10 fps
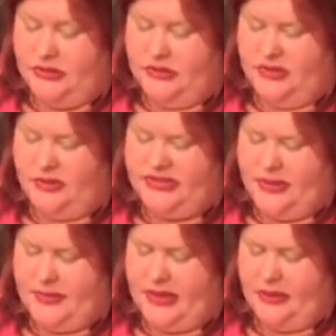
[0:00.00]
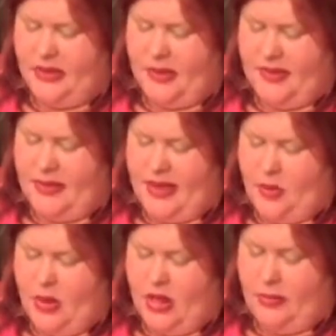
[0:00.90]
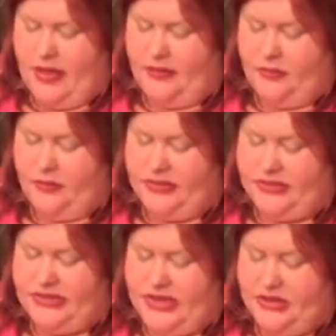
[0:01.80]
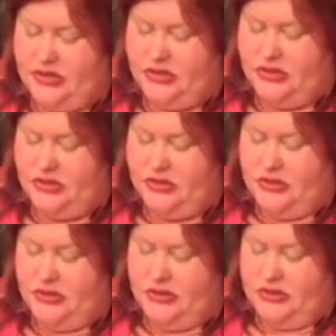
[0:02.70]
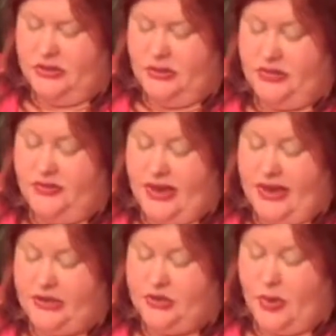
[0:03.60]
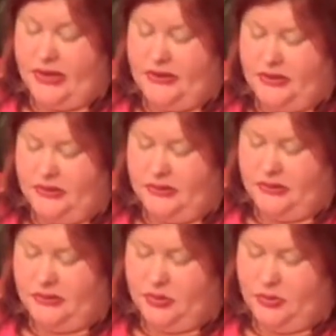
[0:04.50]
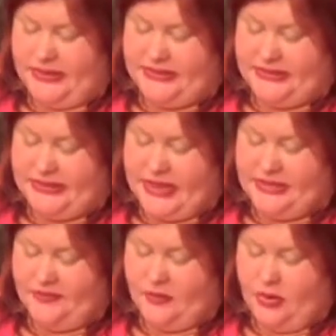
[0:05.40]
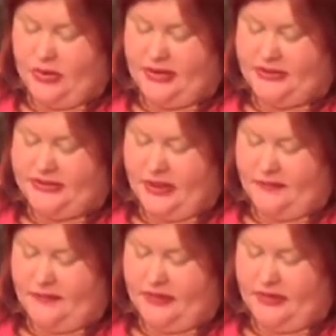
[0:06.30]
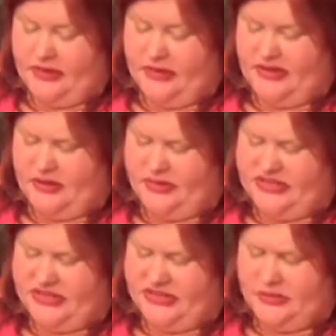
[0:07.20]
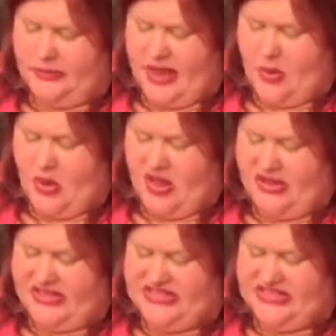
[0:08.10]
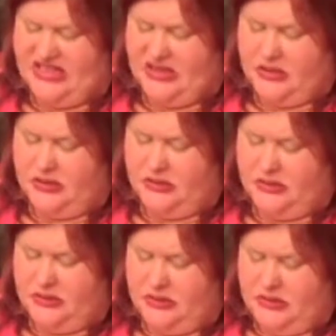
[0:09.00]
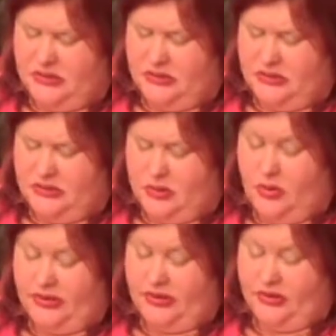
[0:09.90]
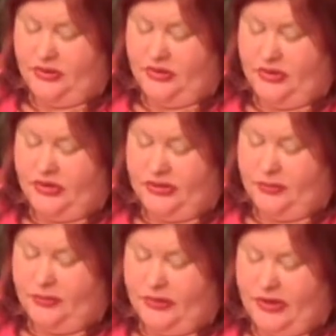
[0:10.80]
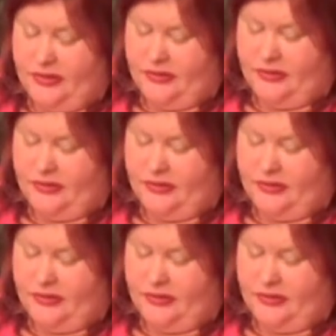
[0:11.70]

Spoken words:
There was something up on the back wall behind the ruined stage. It was grayish-white, twice the size of Coraline herself, and it was stuck to the back wall like a slug. Coraline took a deep breath.